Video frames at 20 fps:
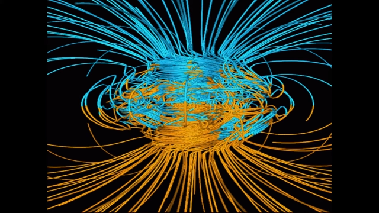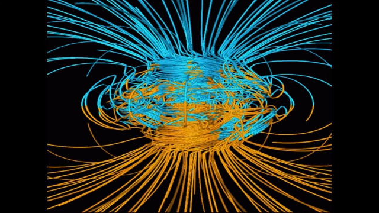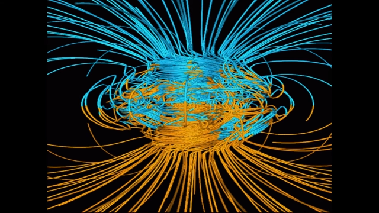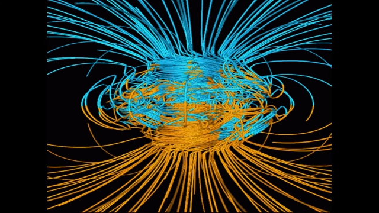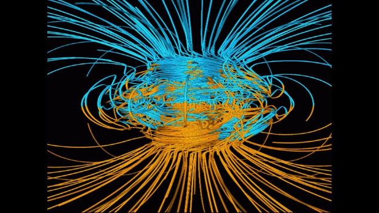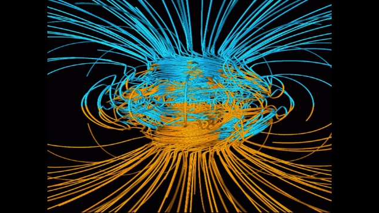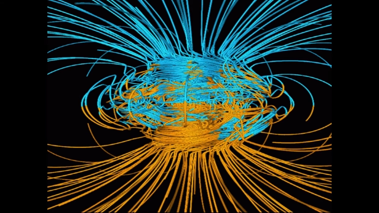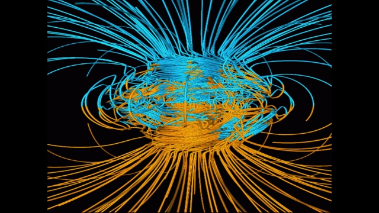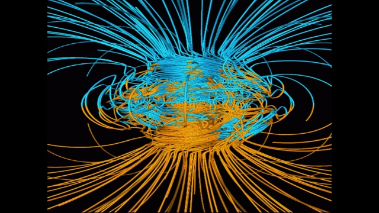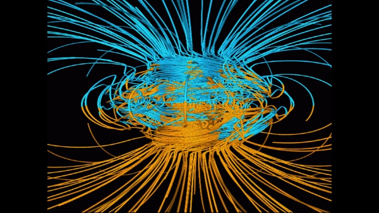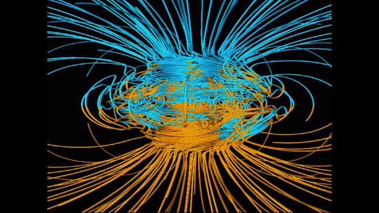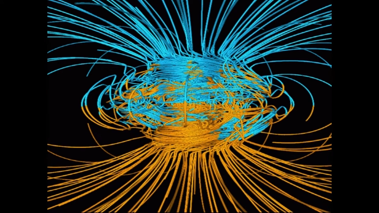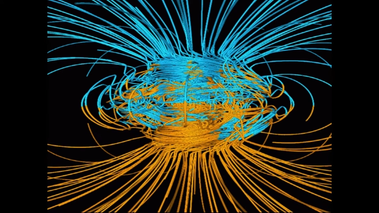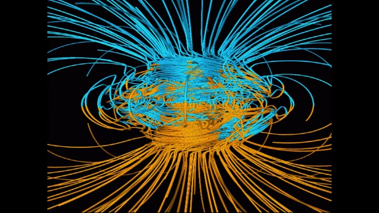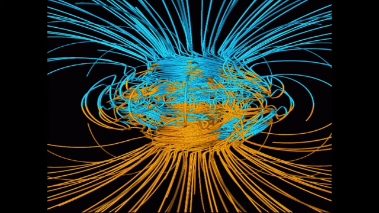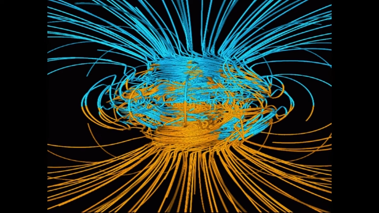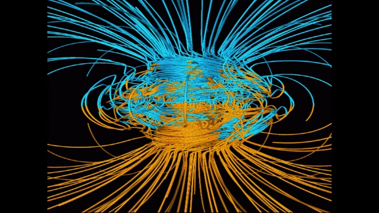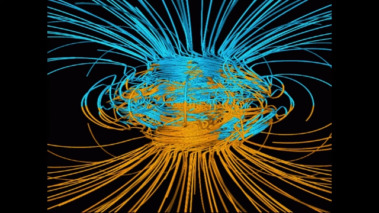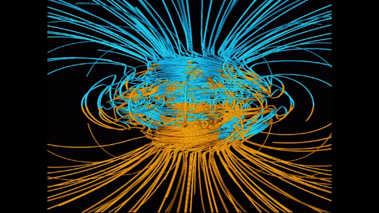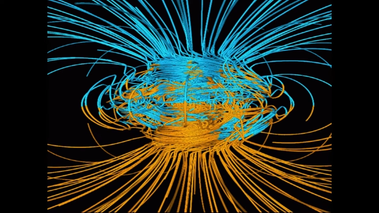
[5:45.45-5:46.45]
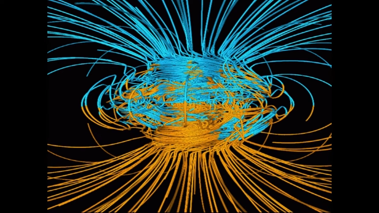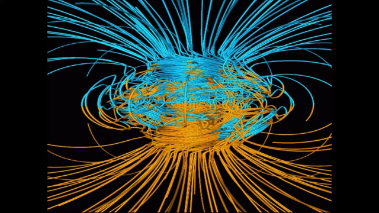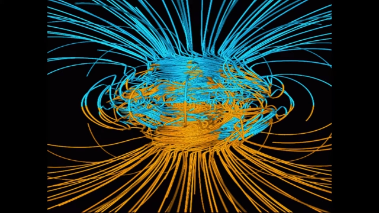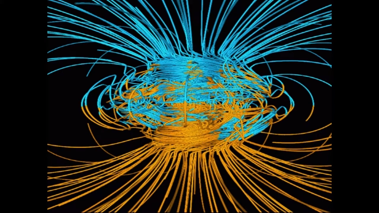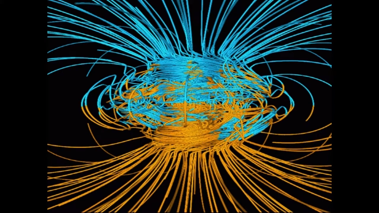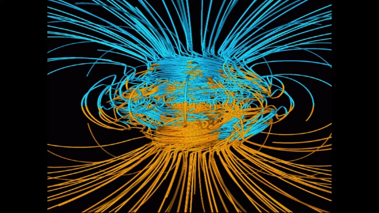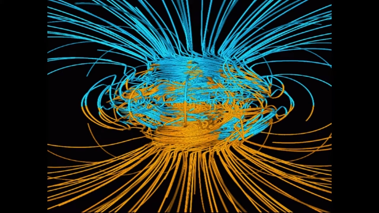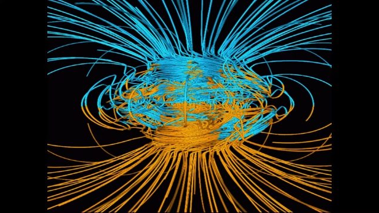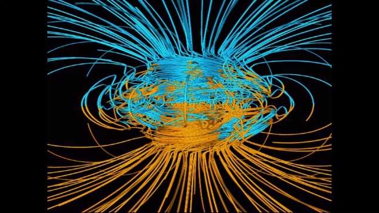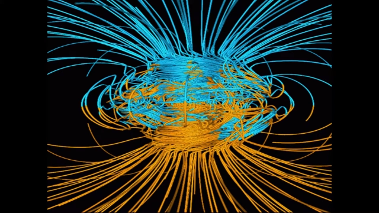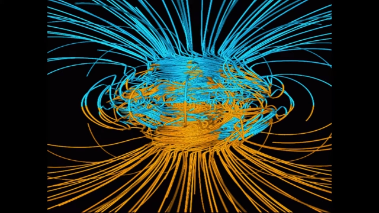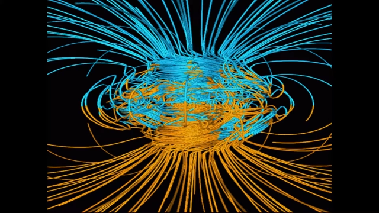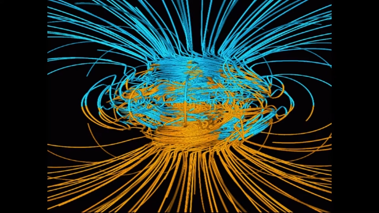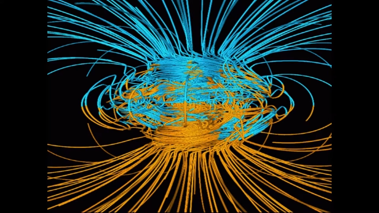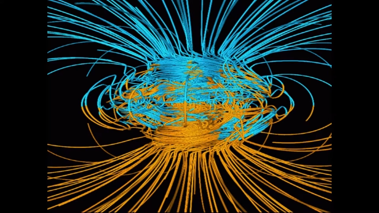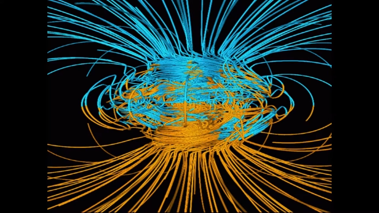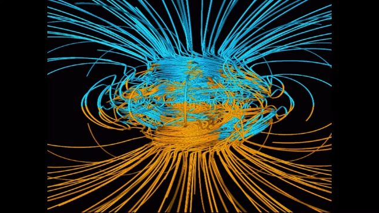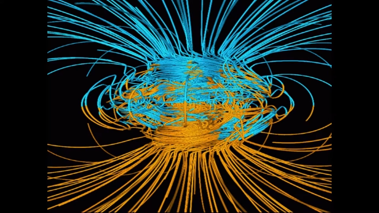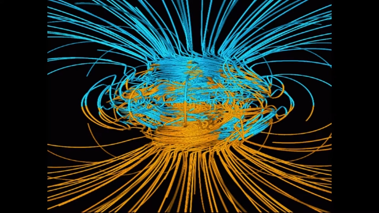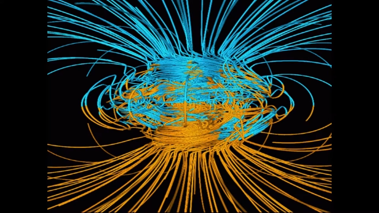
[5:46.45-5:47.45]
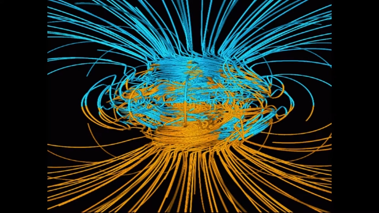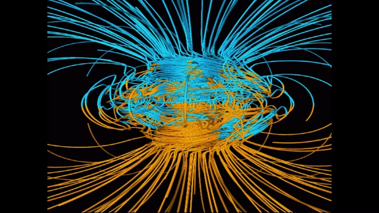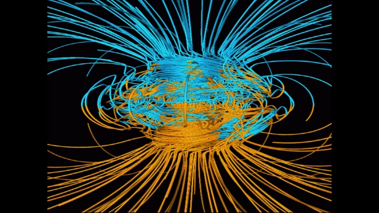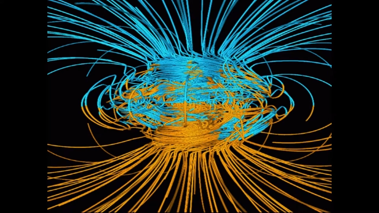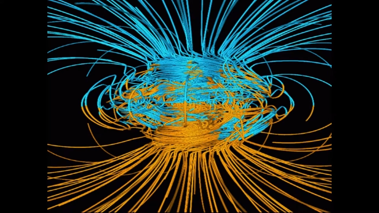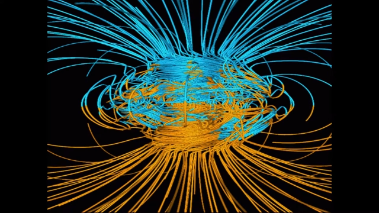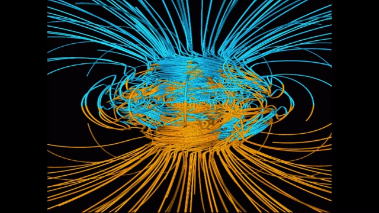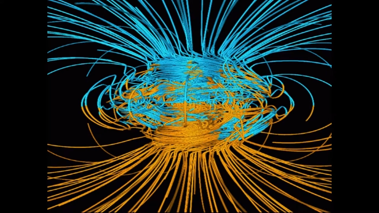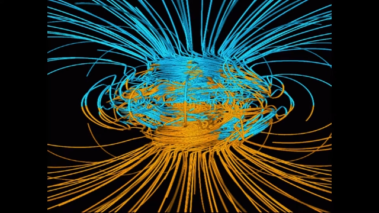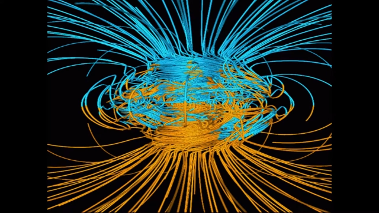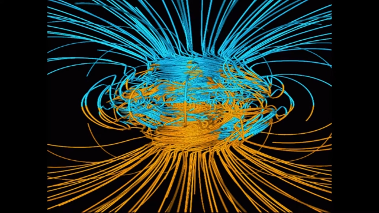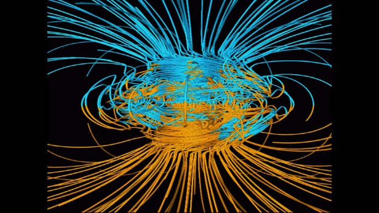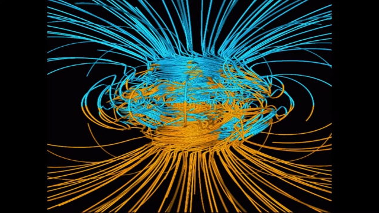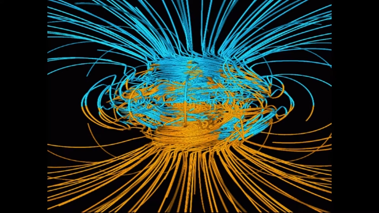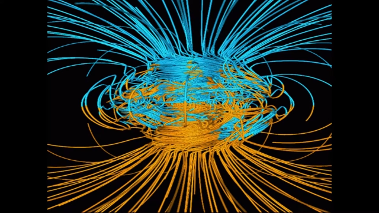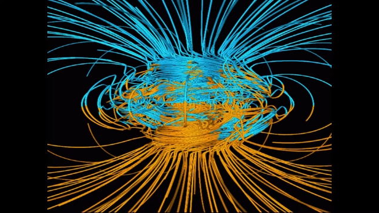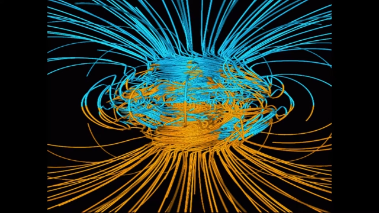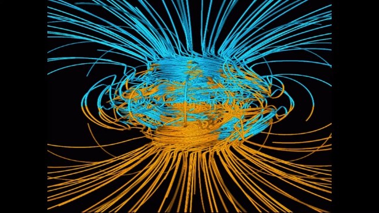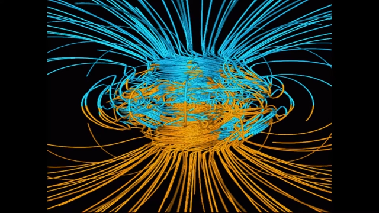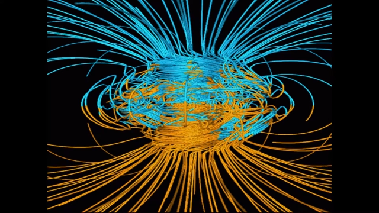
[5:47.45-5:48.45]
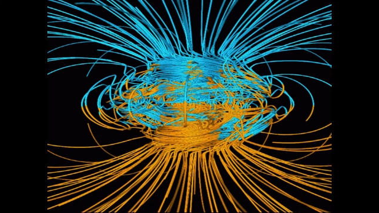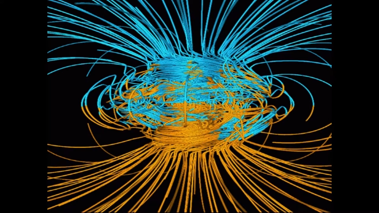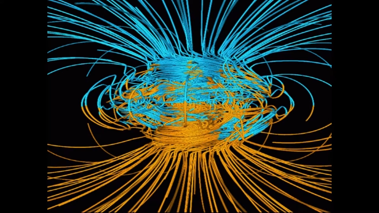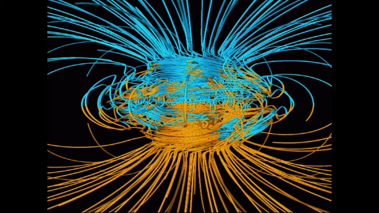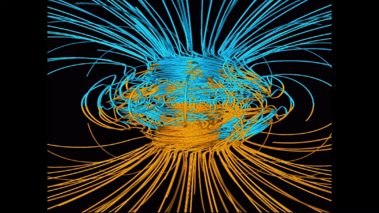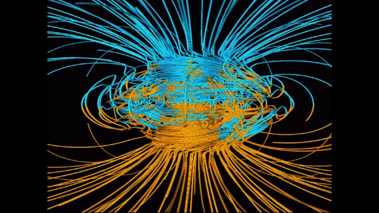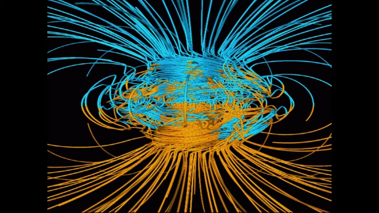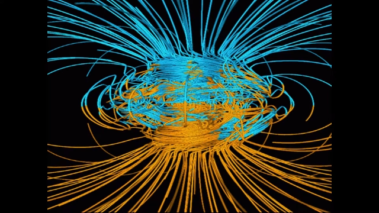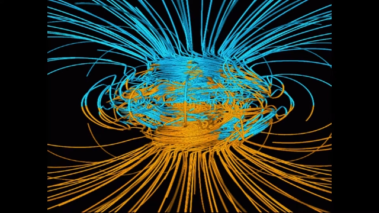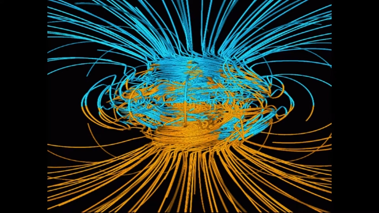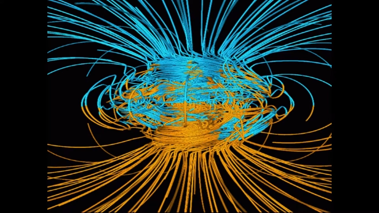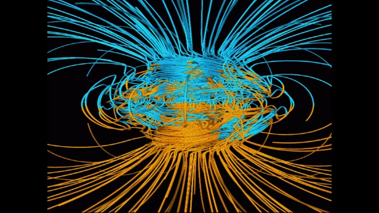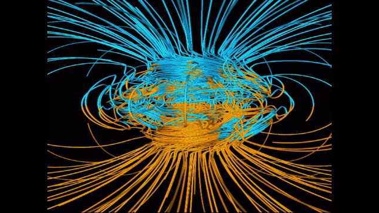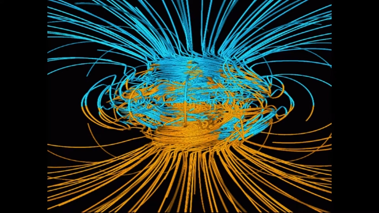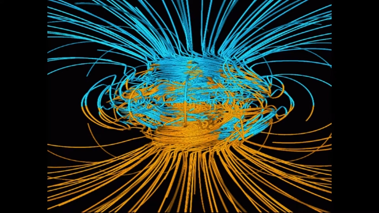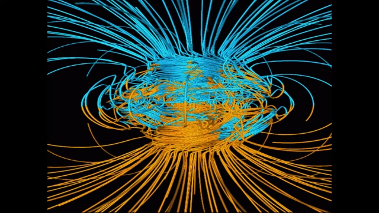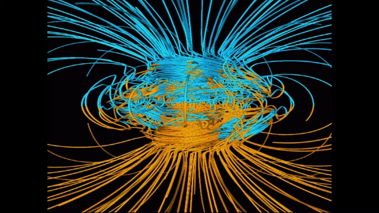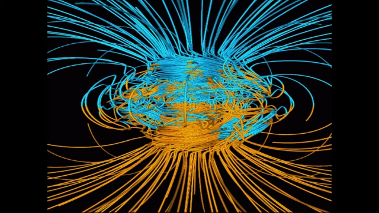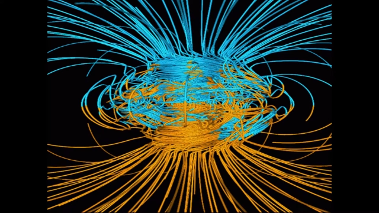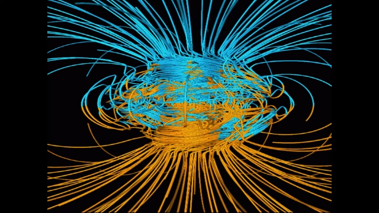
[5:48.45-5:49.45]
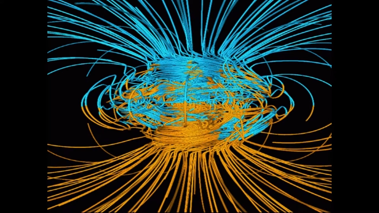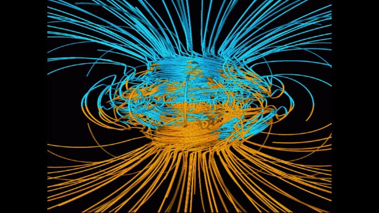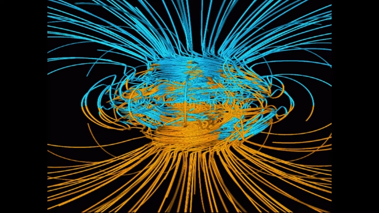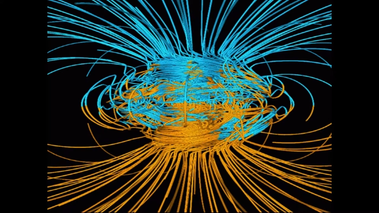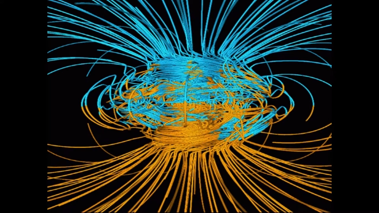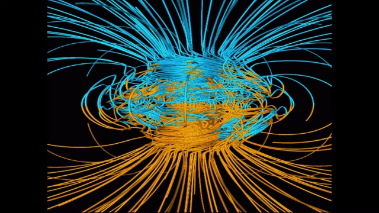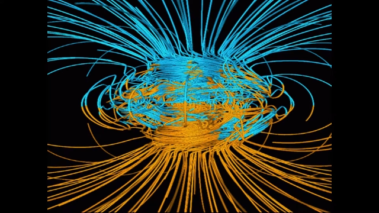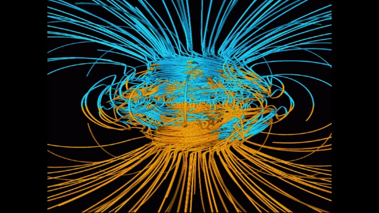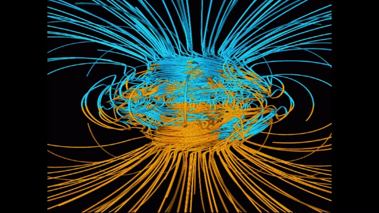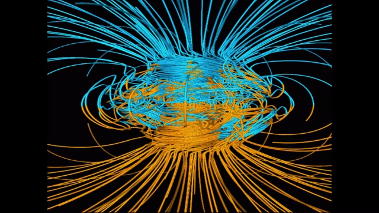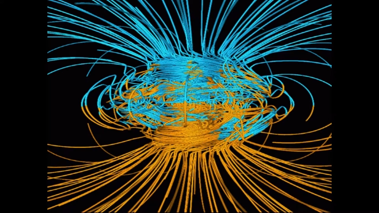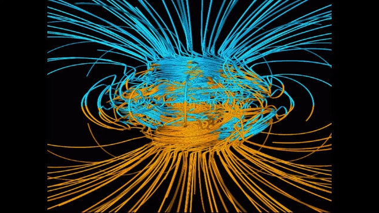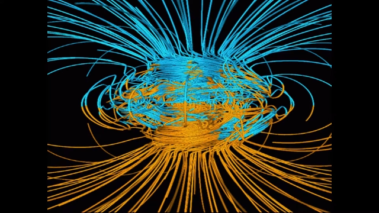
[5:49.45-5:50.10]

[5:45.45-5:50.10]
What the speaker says: [unreadable: no face in view]